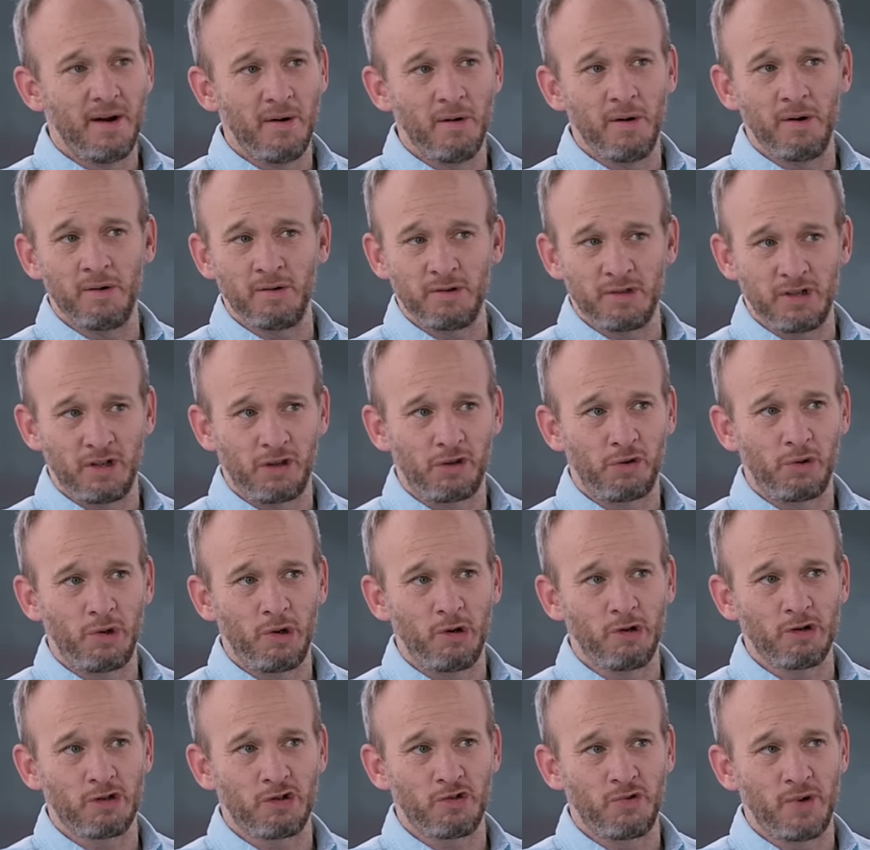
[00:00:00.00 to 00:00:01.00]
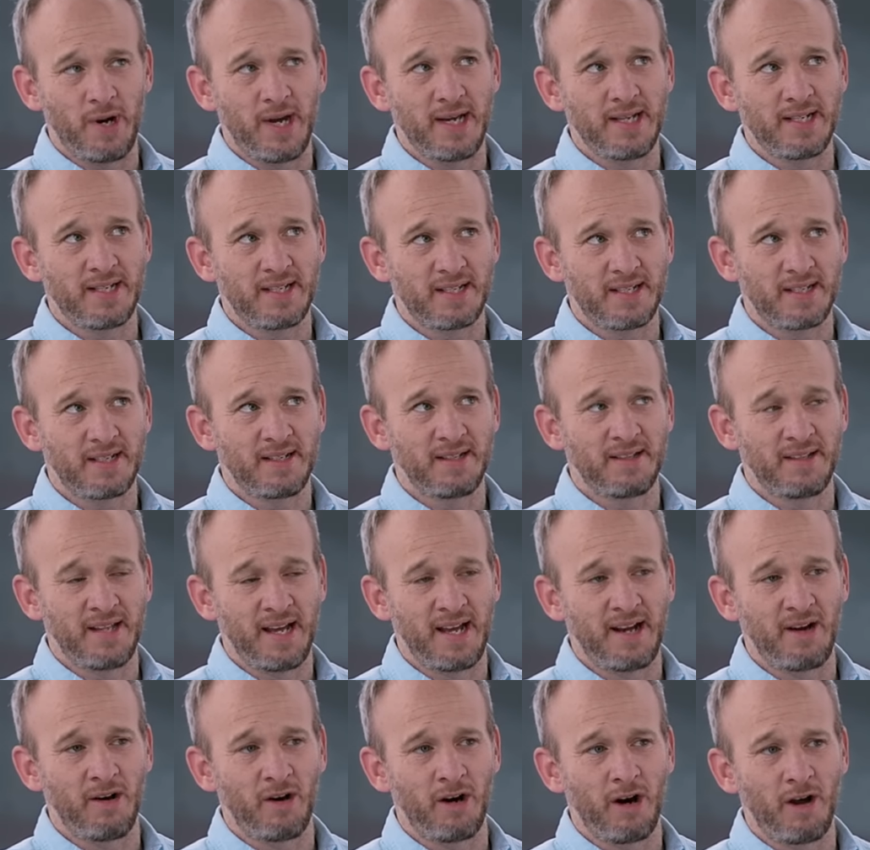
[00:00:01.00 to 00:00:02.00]
it was a three horse race.
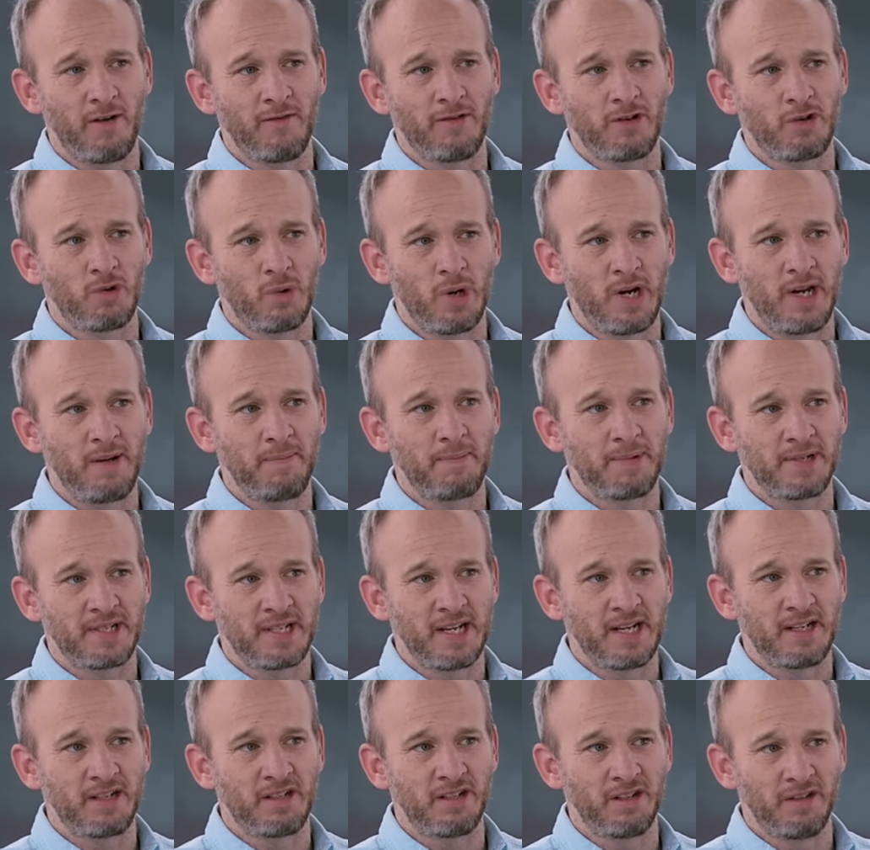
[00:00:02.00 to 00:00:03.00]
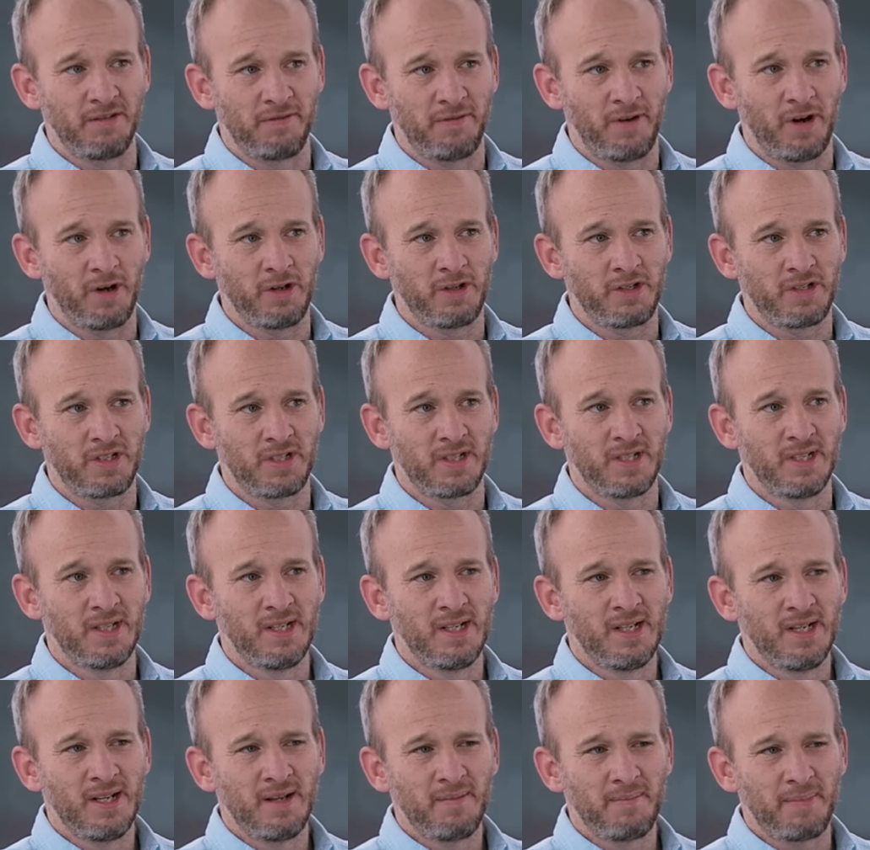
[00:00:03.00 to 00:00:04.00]
They got over 20% of the vote.
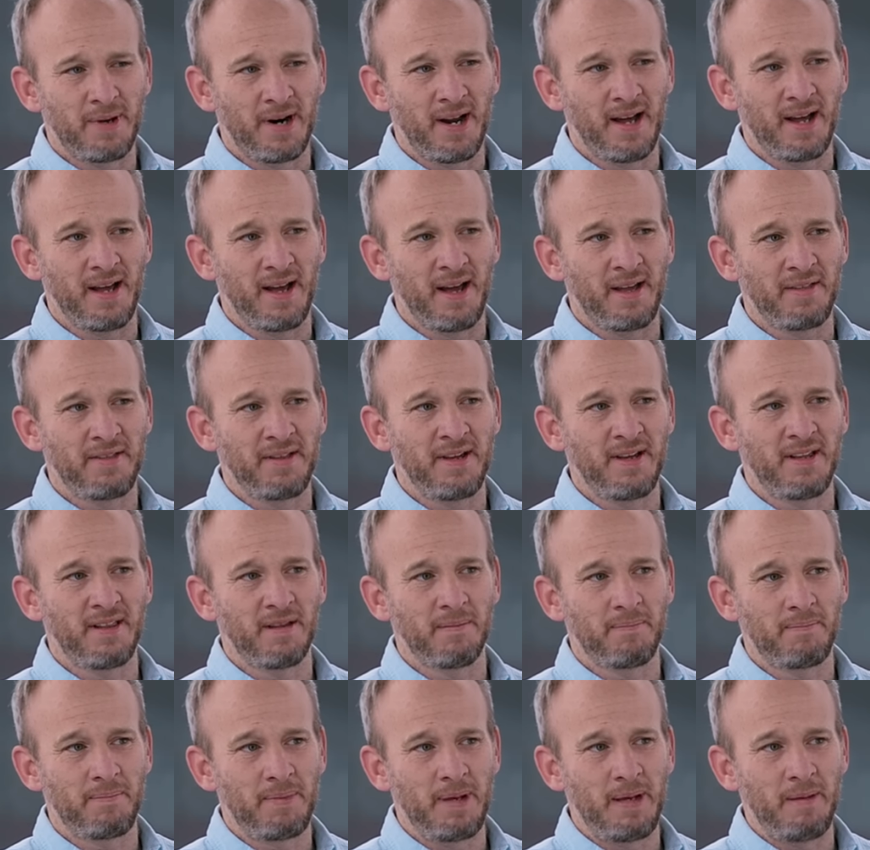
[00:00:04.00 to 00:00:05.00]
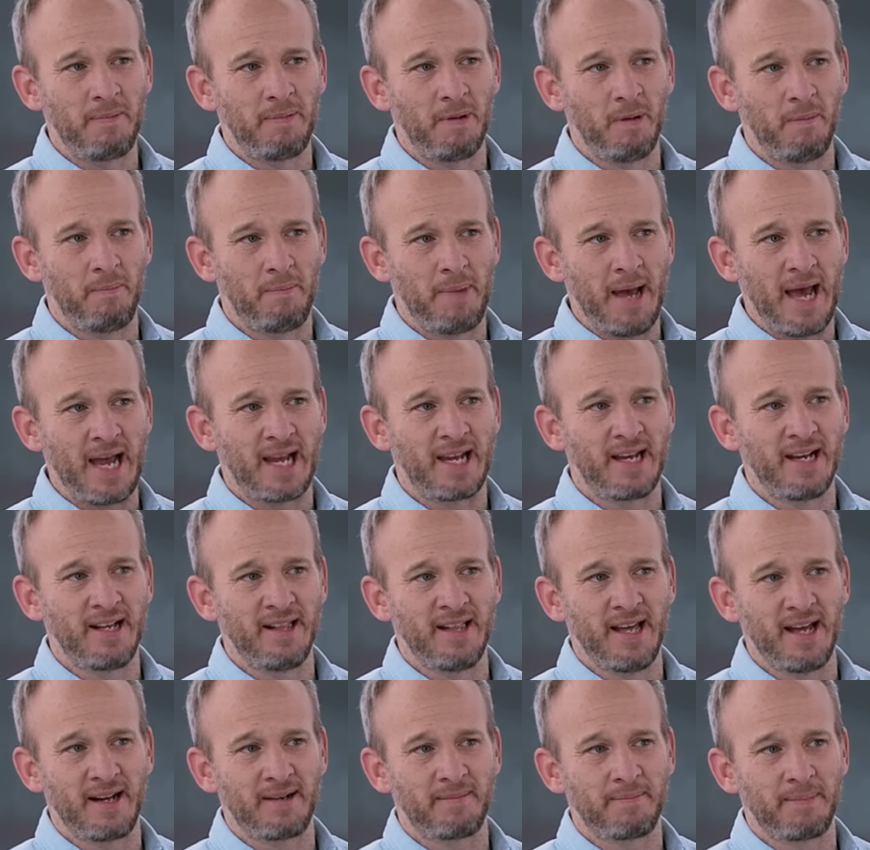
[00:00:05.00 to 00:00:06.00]
But I, I, think the people backing
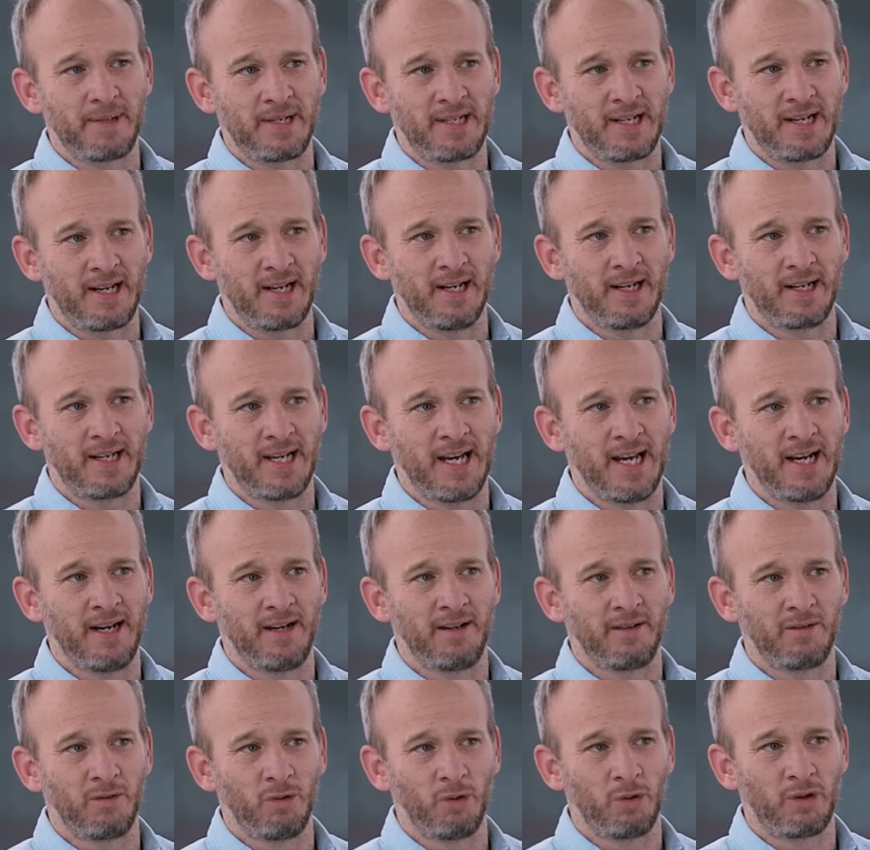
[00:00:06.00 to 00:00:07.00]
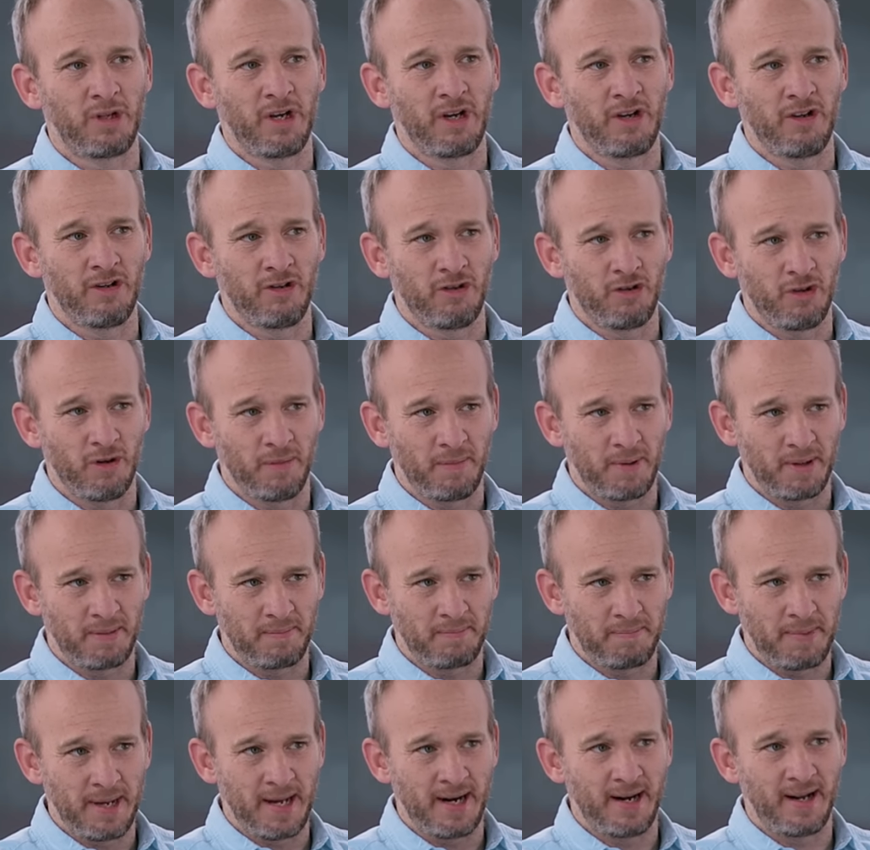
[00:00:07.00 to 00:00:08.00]
that particular candidate thought they were going to do a
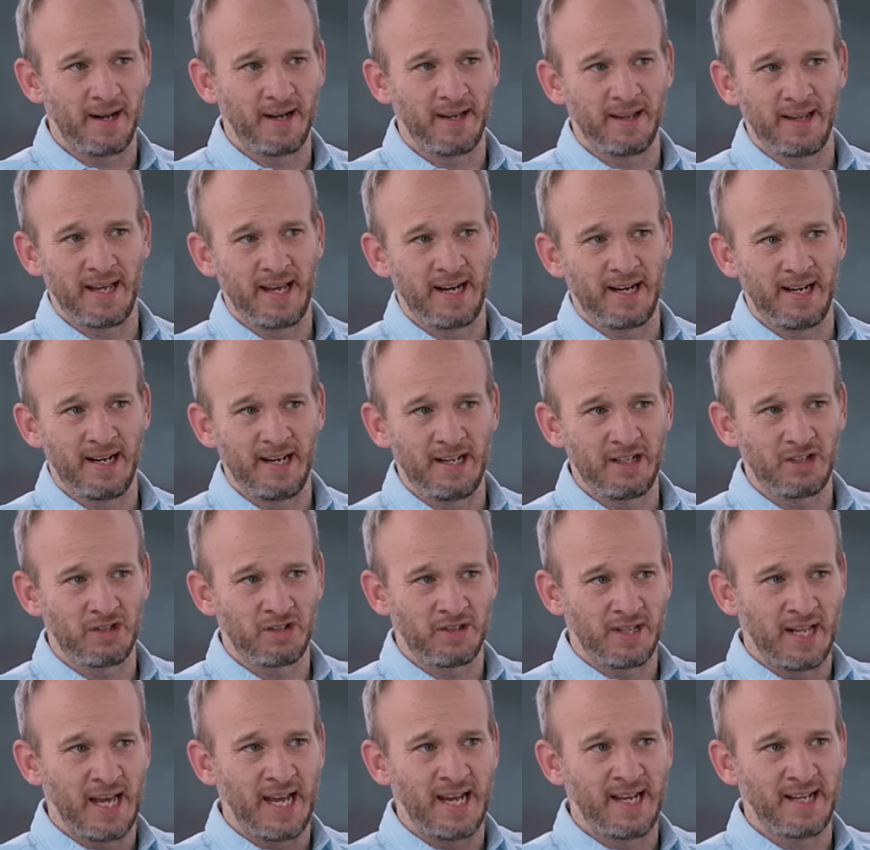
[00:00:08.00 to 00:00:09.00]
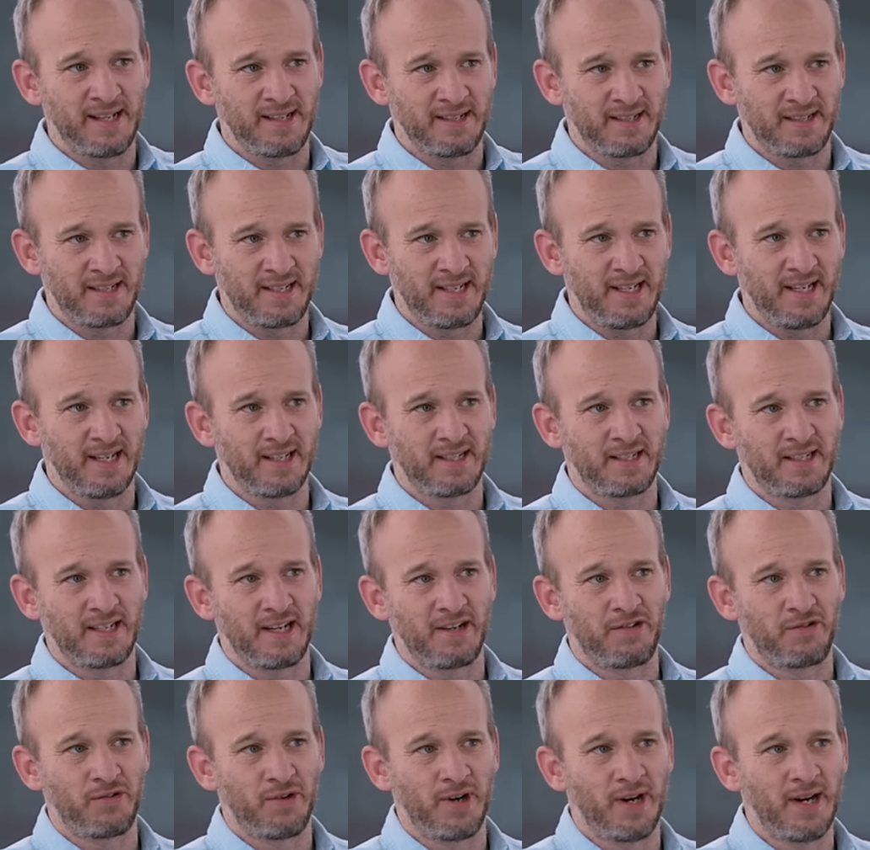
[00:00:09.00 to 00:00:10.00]
bit better. They had links to the ANC,
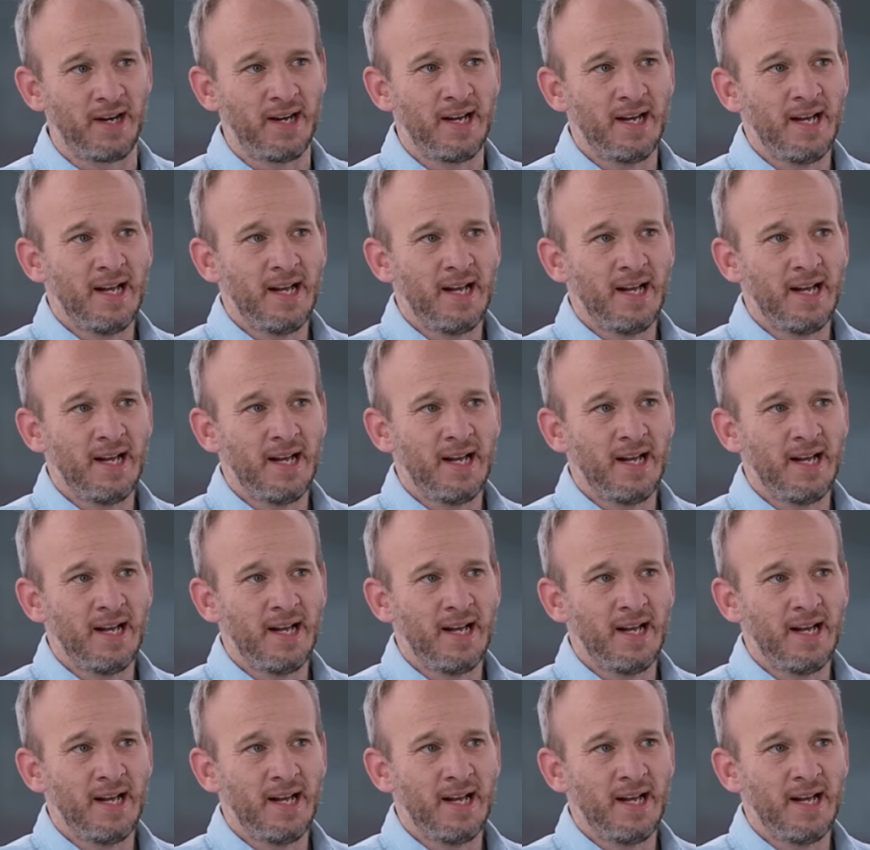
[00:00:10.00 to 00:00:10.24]
etc.